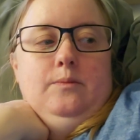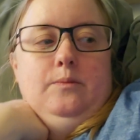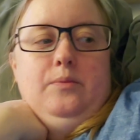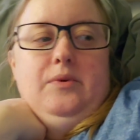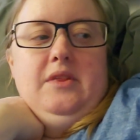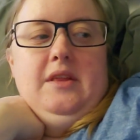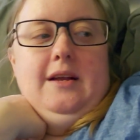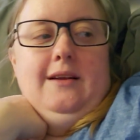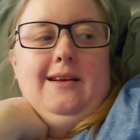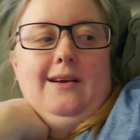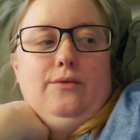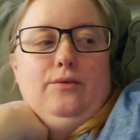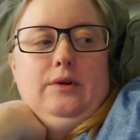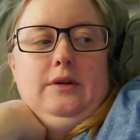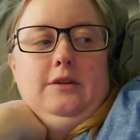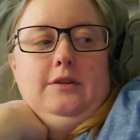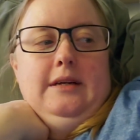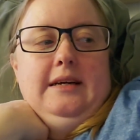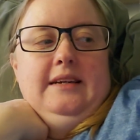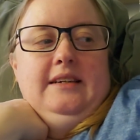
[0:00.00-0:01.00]
But then I
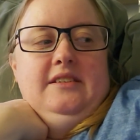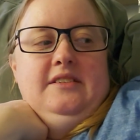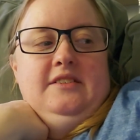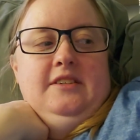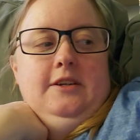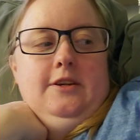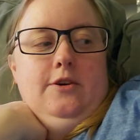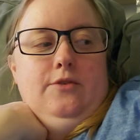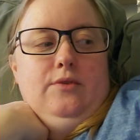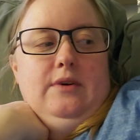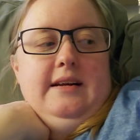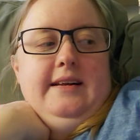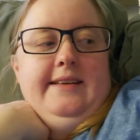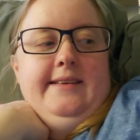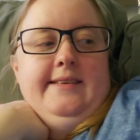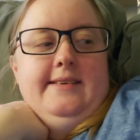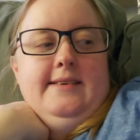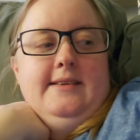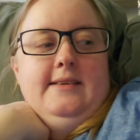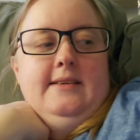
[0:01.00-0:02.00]
realized, you know
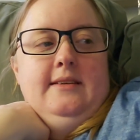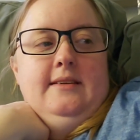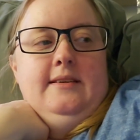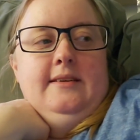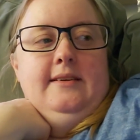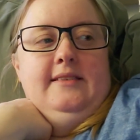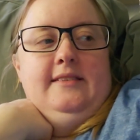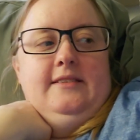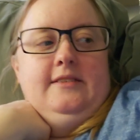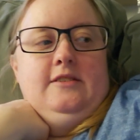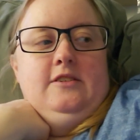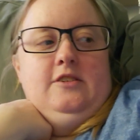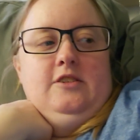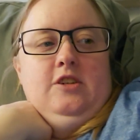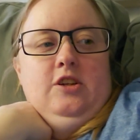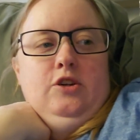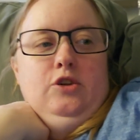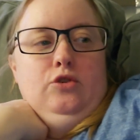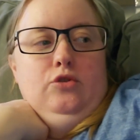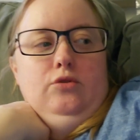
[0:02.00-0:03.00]
what? It's
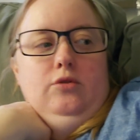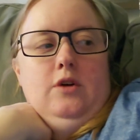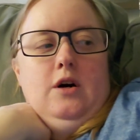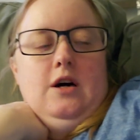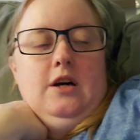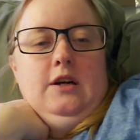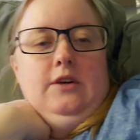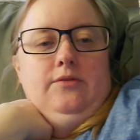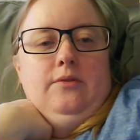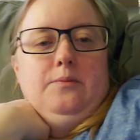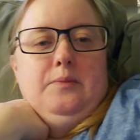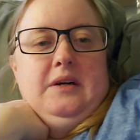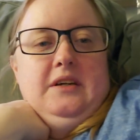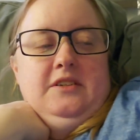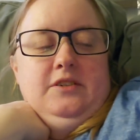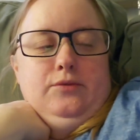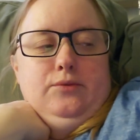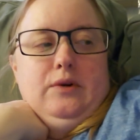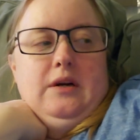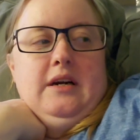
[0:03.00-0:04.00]
too long of a
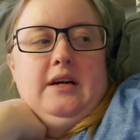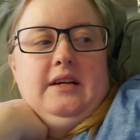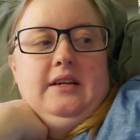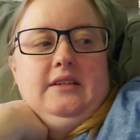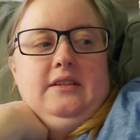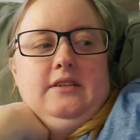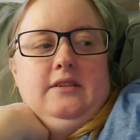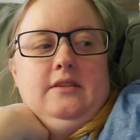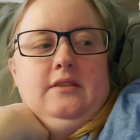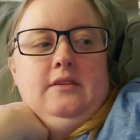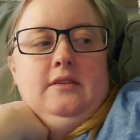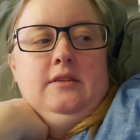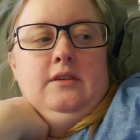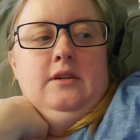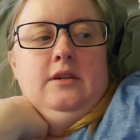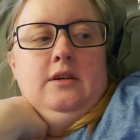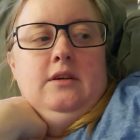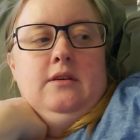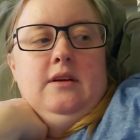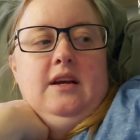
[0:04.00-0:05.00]
bus ride
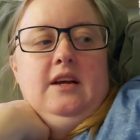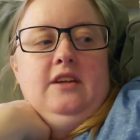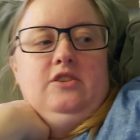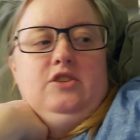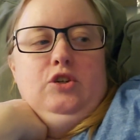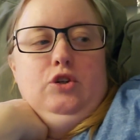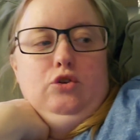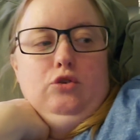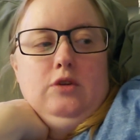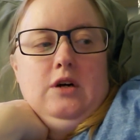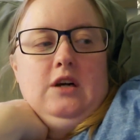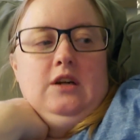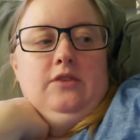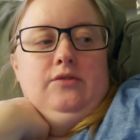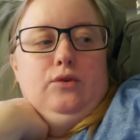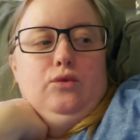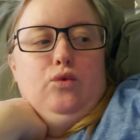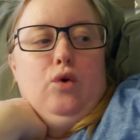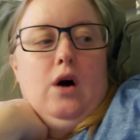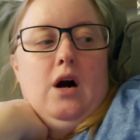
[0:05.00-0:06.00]
and too long of
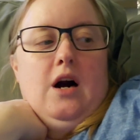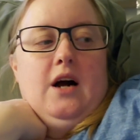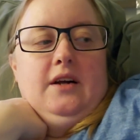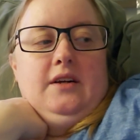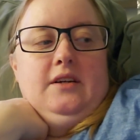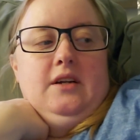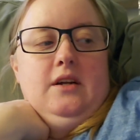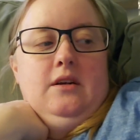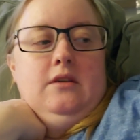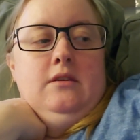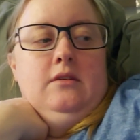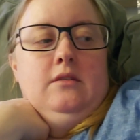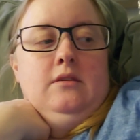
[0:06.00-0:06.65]
a walk.